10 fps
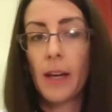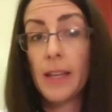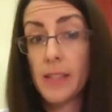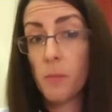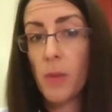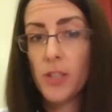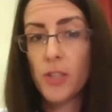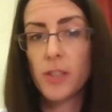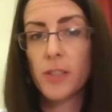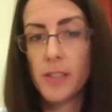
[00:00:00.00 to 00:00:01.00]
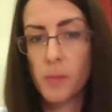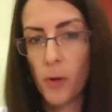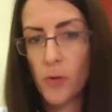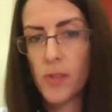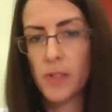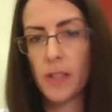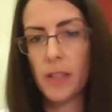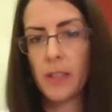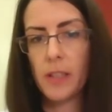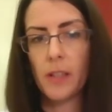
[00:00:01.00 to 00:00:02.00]
As I mentioned, this opposes the
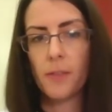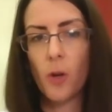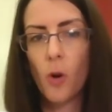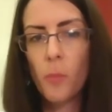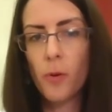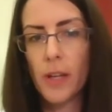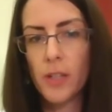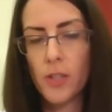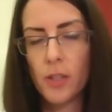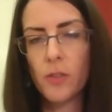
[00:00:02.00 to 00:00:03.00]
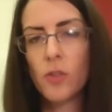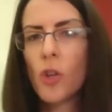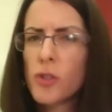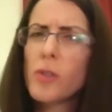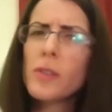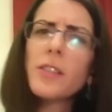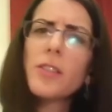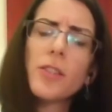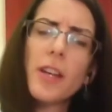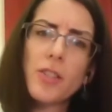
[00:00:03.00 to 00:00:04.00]
idea of cooperation, not only
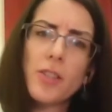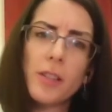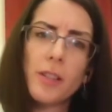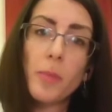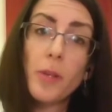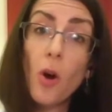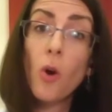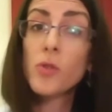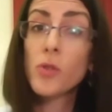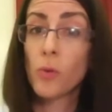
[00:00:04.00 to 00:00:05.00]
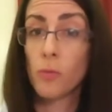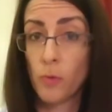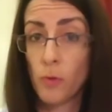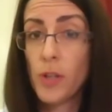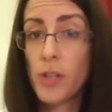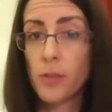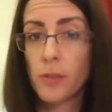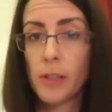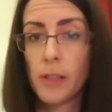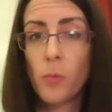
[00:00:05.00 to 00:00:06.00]
internationally, but also regionally.